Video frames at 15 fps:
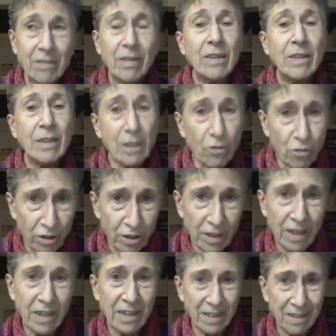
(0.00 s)

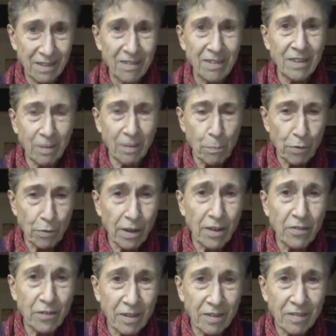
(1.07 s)
Traditionally, it's a
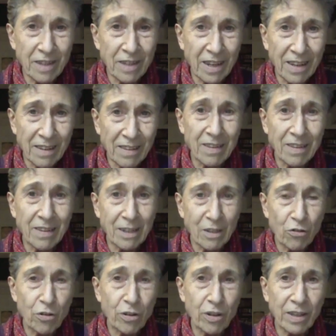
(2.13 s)
process that
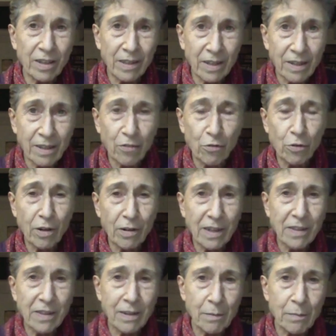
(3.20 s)
traditionally in the history of
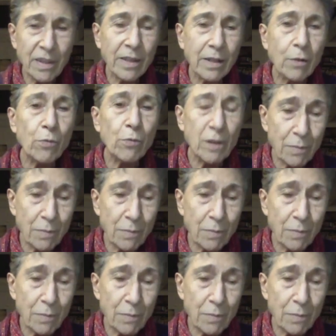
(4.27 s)
Latin American